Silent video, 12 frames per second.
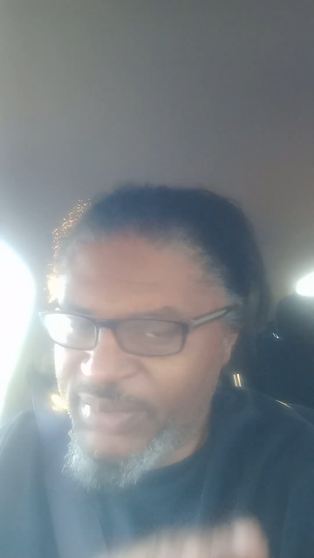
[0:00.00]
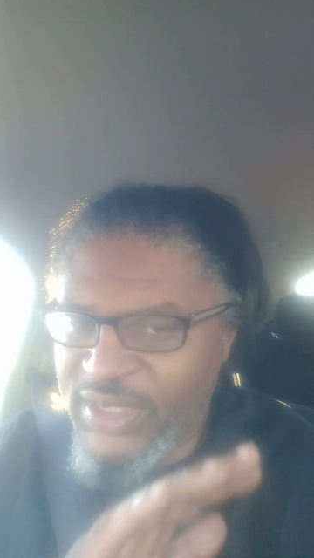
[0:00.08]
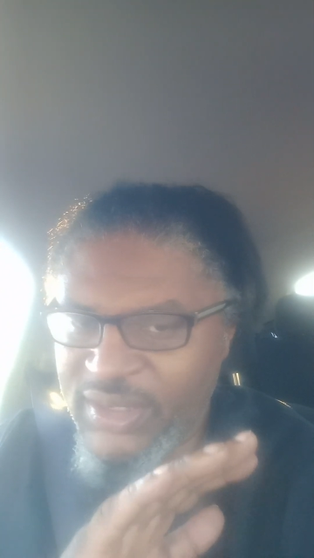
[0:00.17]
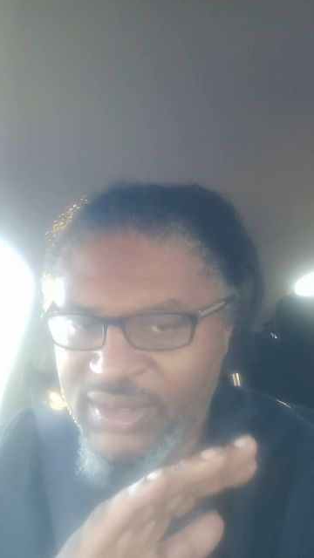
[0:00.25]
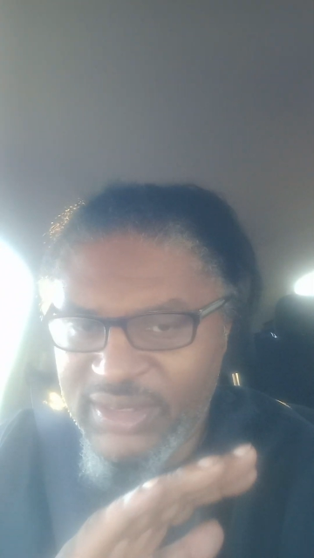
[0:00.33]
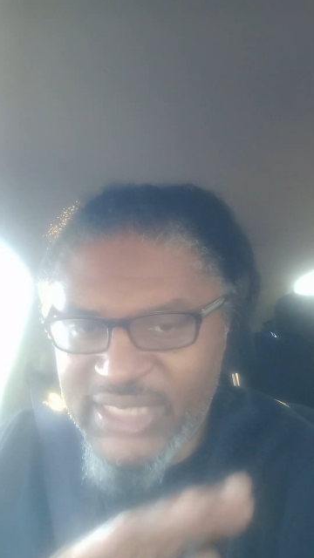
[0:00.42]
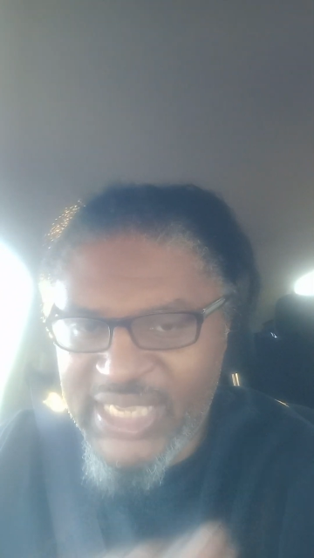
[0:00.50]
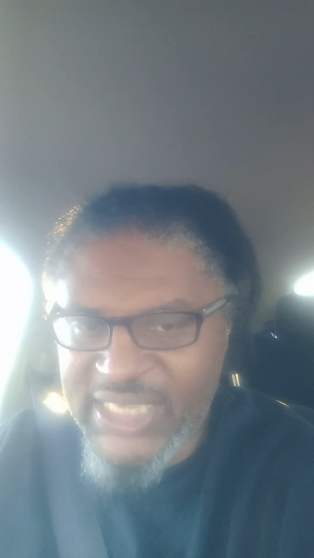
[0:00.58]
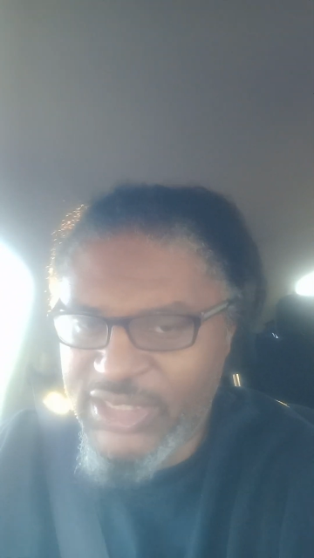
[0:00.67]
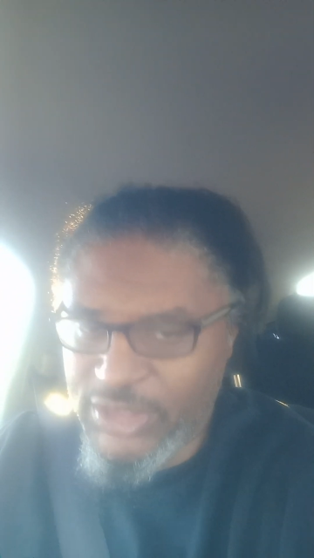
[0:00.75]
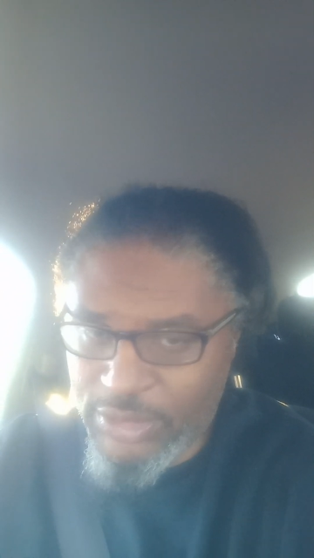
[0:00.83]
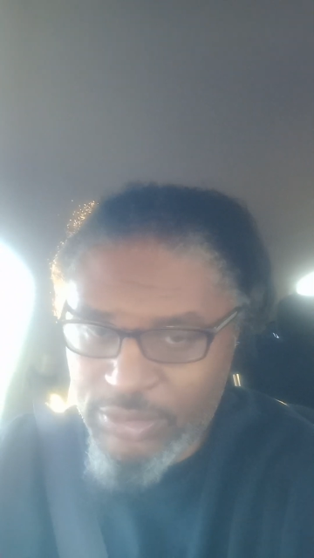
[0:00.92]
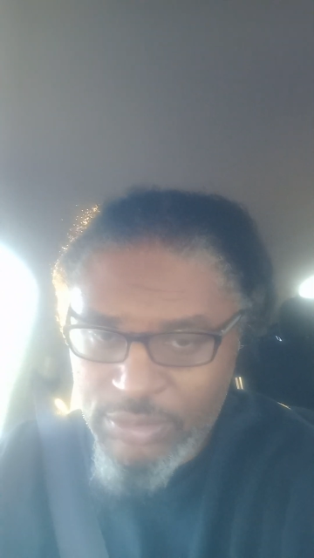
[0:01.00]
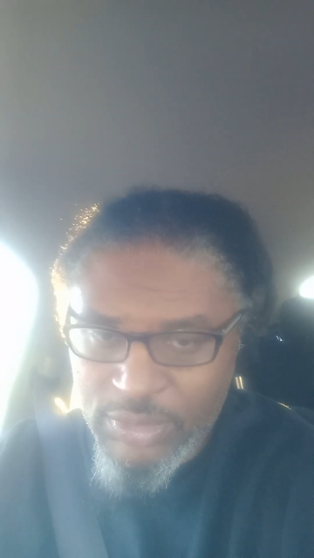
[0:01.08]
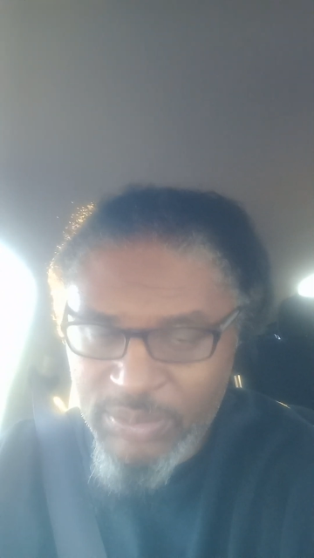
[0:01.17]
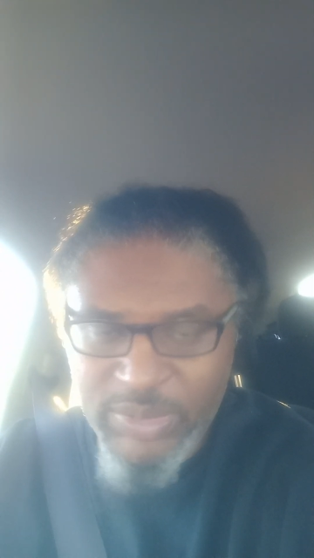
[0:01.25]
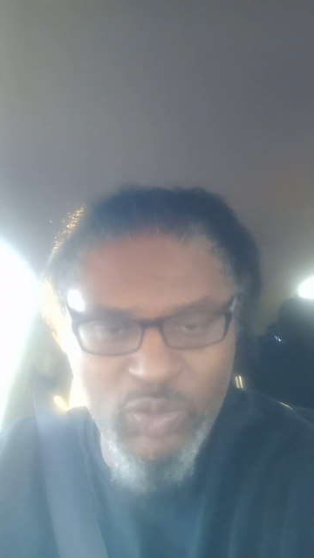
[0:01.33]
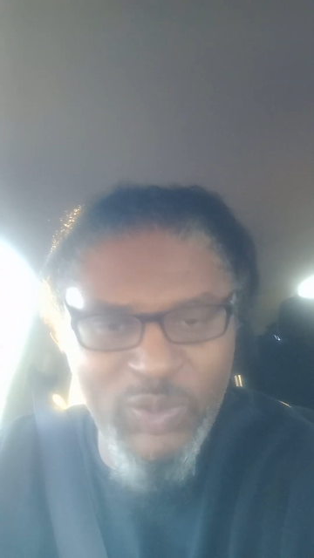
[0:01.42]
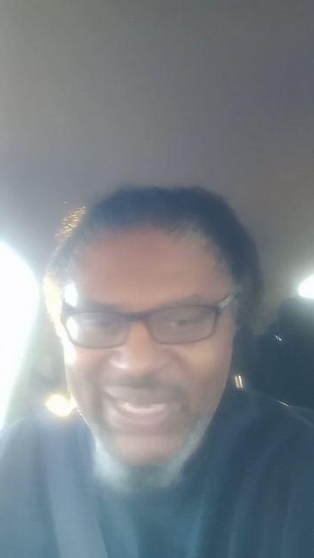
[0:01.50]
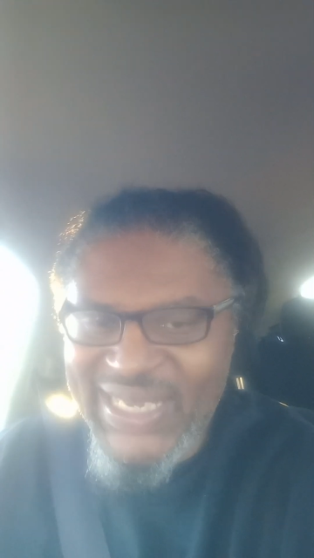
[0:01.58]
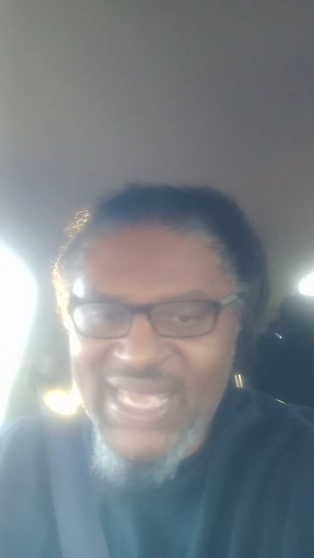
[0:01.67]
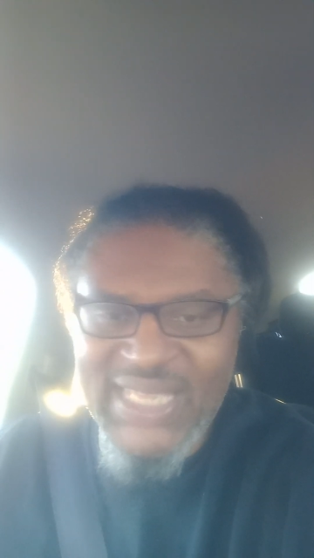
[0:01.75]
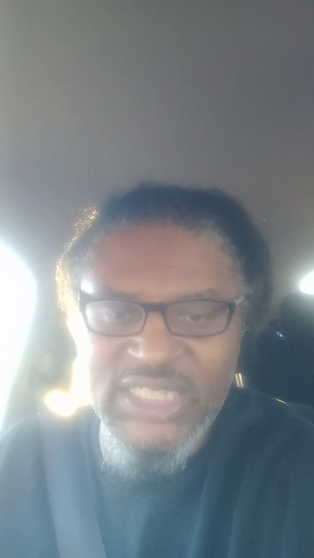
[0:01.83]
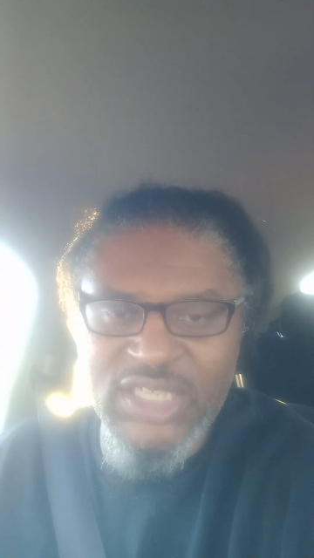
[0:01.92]
me. They do. But
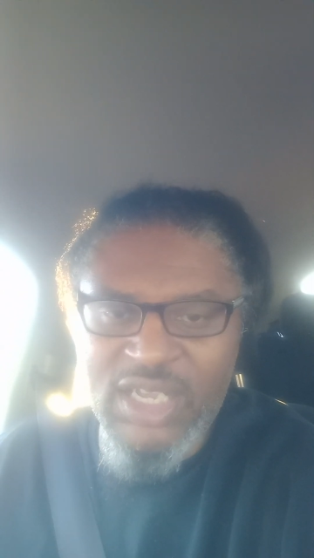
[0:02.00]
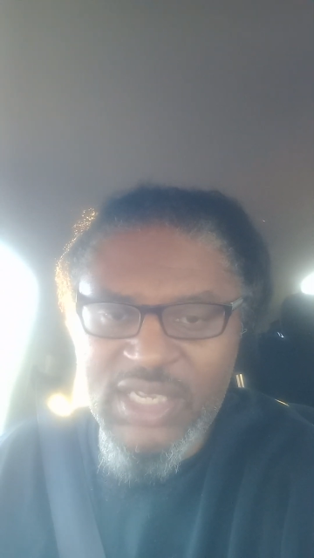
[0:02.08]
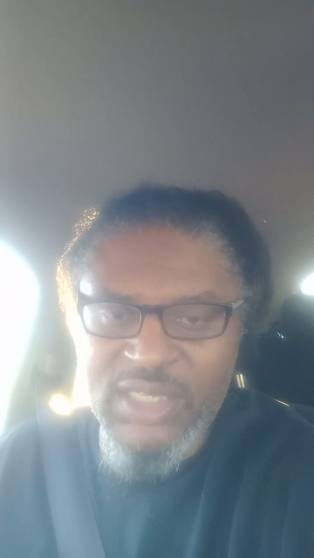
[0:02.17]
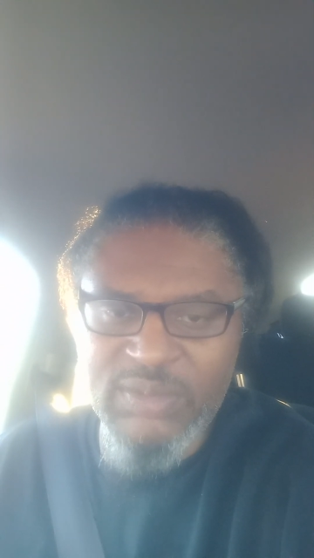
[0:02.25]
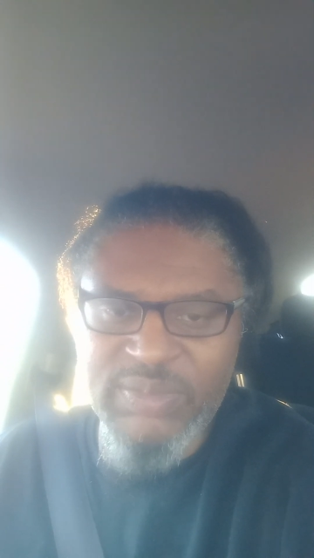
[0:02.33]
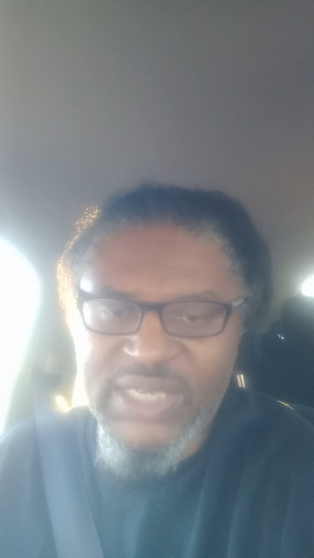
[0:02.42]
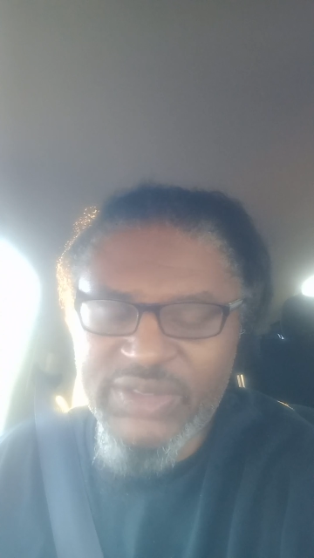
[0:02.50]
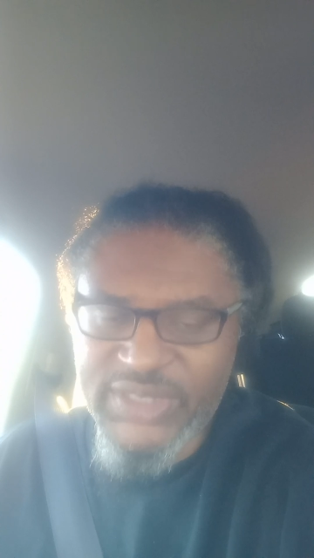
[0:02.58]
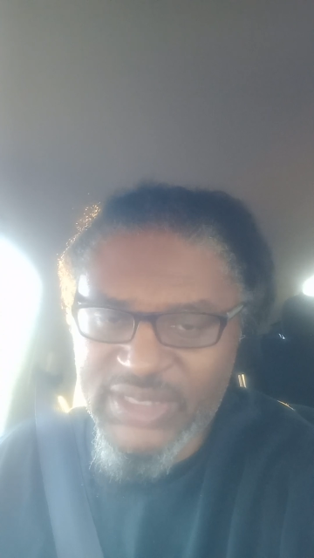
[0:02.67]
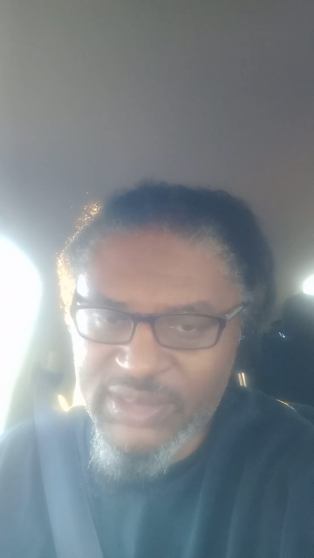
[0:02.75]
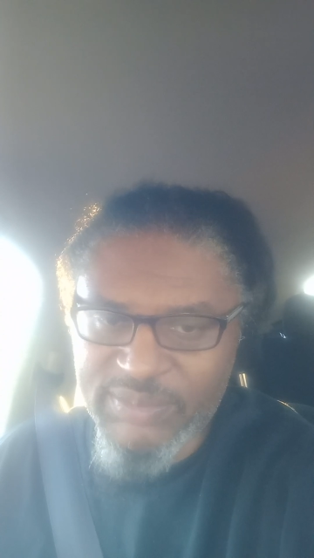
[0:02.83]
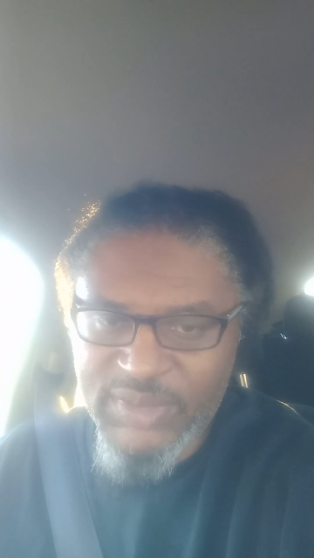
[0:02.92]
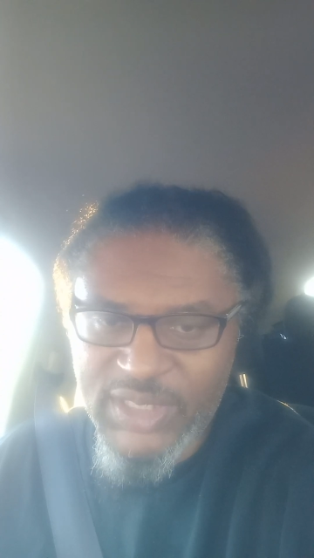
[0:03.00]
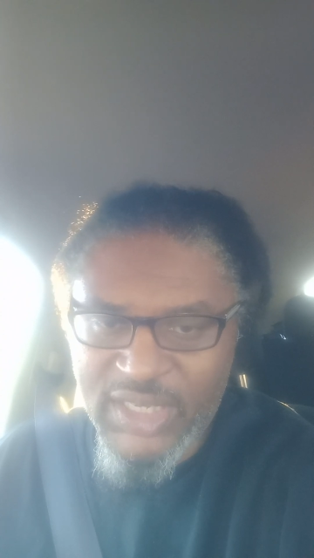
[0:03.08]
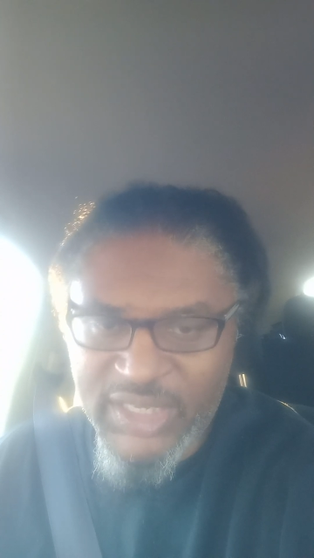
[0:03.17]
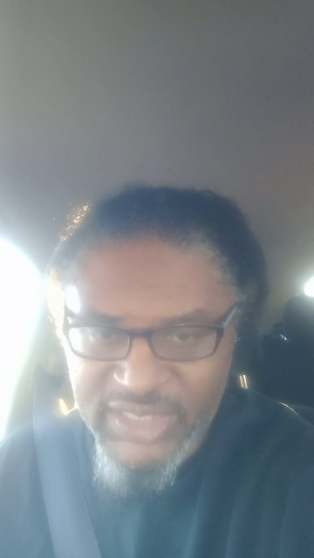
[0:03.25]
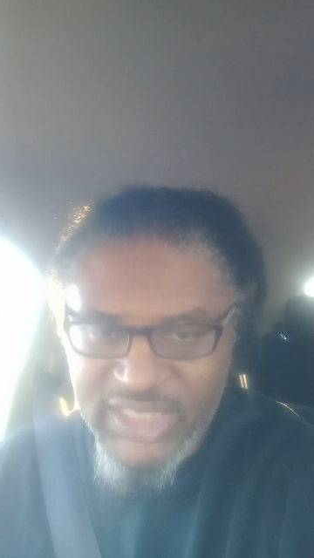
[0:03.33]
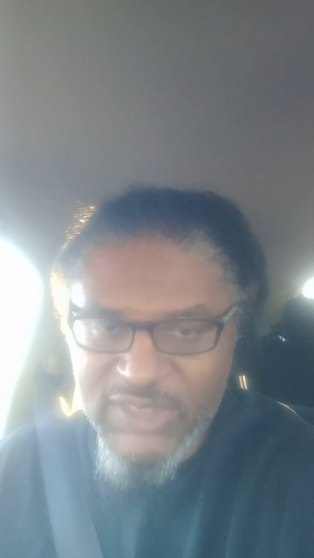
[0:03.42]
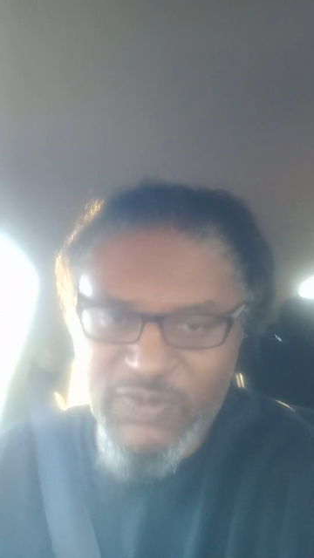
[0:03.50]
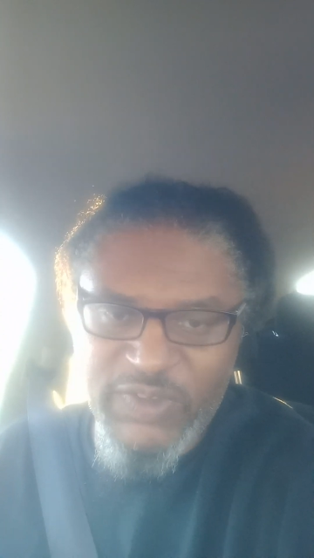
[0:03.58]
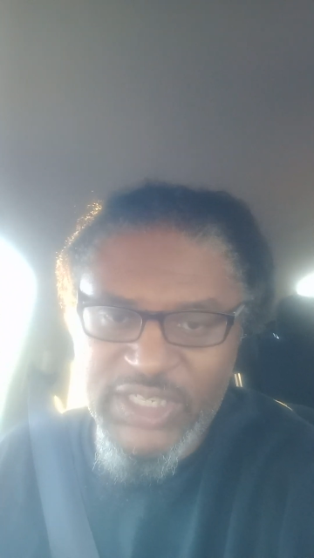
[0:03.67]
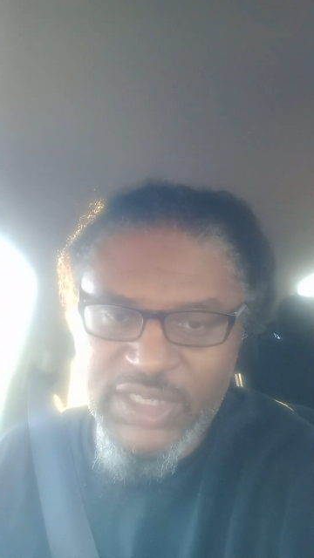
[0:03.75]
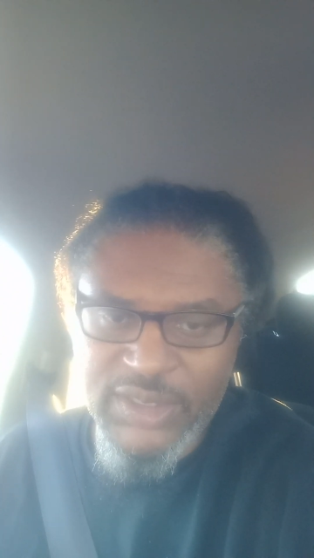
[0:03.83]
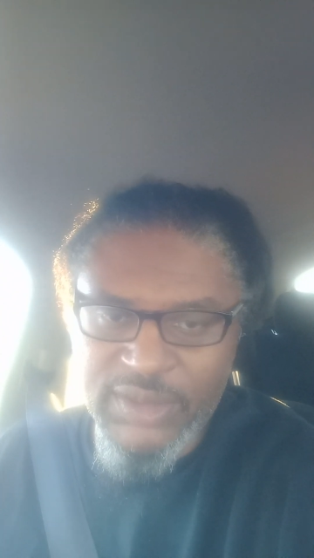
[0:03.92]
we not talking about them on this
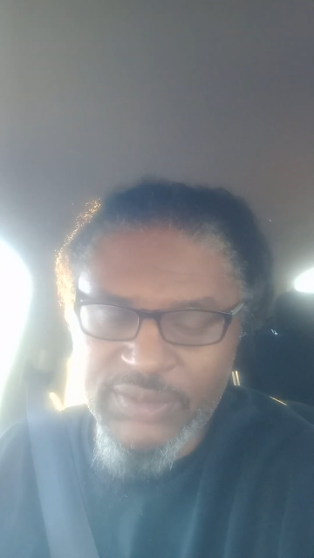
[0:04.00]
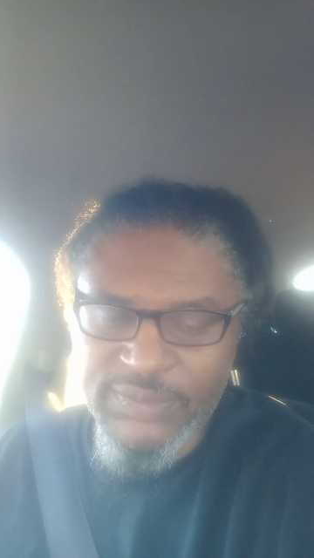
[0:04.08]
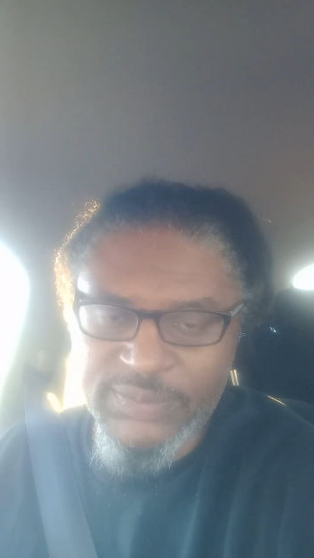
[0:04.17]
video.